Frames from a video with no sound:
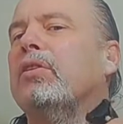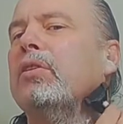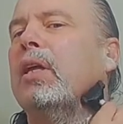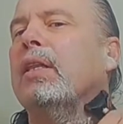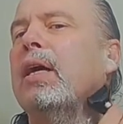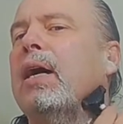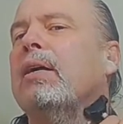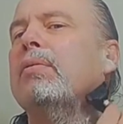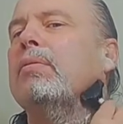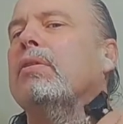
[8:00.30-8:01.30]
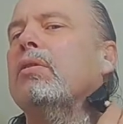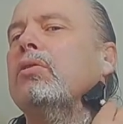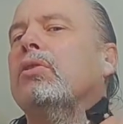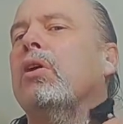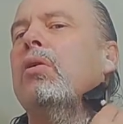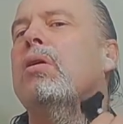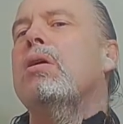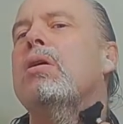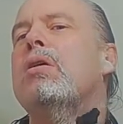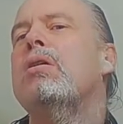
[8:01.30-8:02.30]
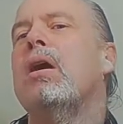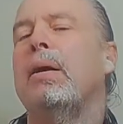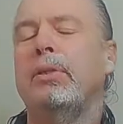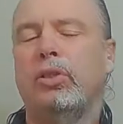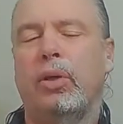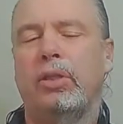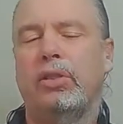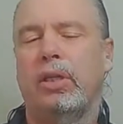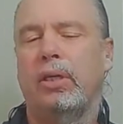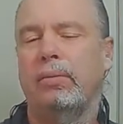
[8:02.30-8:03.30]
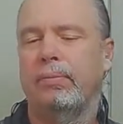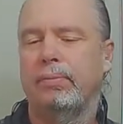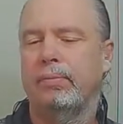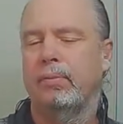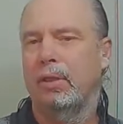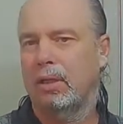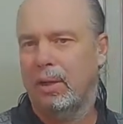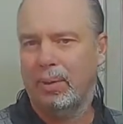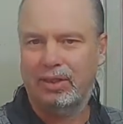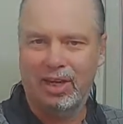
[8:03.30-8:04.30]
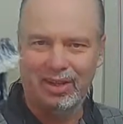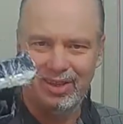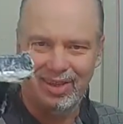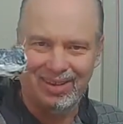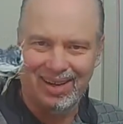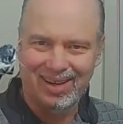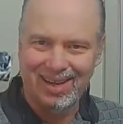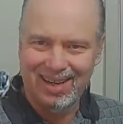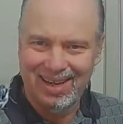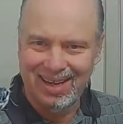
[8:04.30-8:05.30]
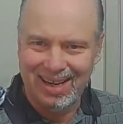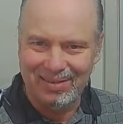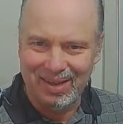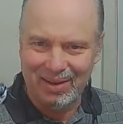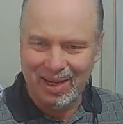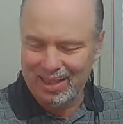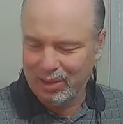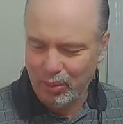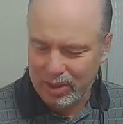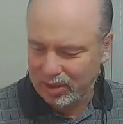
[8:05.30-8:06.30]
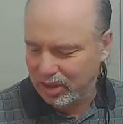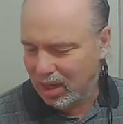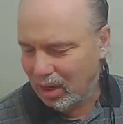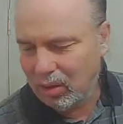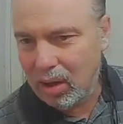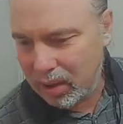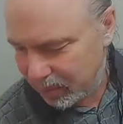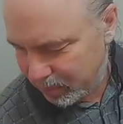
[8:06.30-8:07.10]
like that, you know. So I'm just trying to see. Look at how much hair is on there. I just want to see how long a